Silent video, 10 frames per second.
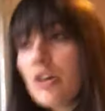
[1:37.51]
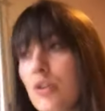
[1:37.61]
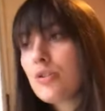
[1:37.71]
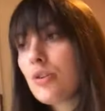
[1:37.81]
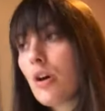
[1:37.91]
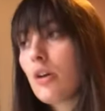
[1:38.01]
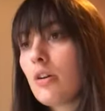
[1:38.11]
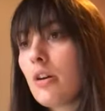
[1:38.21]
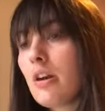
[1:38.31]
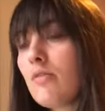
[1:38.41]

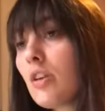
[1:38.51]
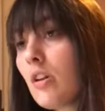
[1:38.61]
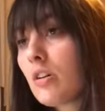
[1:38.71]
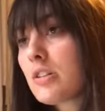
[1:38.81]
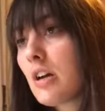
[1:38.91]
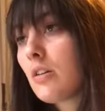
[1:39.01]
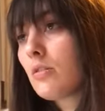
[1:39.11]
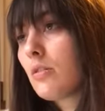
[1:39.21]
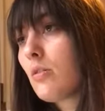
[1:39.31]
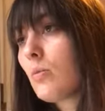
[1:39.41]
So if the
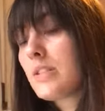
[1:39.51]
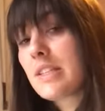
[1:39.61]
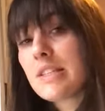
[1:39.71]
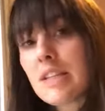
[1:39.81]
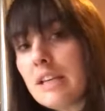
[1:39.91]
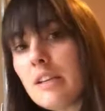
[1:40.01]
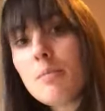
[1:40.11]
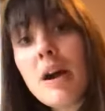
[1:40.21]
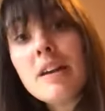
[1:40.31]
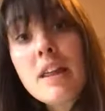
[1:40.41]
lockdown was extended
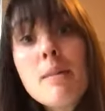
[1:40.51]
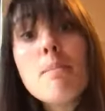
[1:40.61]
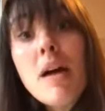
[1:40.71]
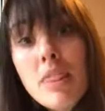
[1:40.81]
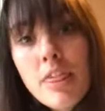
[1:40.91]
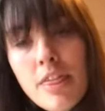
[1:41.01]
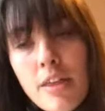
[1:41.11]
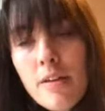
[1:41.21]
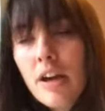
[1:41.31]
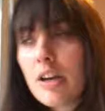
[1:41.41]
by another month,
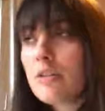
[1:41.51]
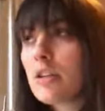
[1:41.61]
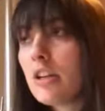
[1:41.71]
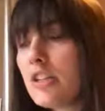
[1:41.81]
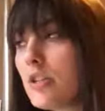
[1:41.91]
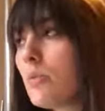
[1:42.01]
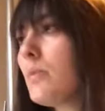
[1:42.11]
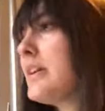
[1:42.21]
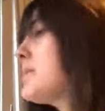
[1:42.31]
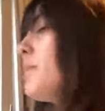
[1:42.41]
I know it's only 2
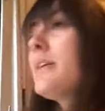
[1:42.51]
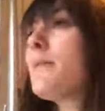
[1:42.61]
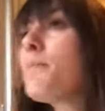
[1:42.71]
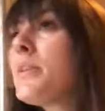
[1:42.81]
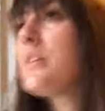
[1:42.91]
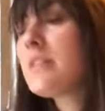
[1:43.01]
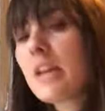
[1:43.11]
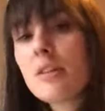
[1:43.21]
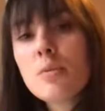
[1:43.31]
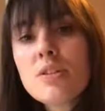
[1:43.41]
weeks, but
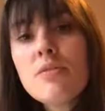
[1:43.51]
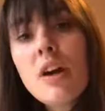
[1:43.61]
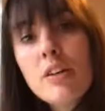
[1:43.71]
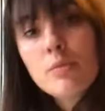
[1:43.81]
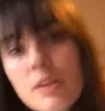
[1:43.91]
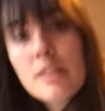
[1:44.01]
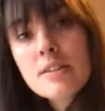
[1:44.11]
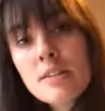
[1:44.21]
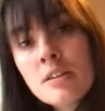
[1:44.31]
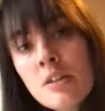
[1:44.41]
say it was 5 weeks.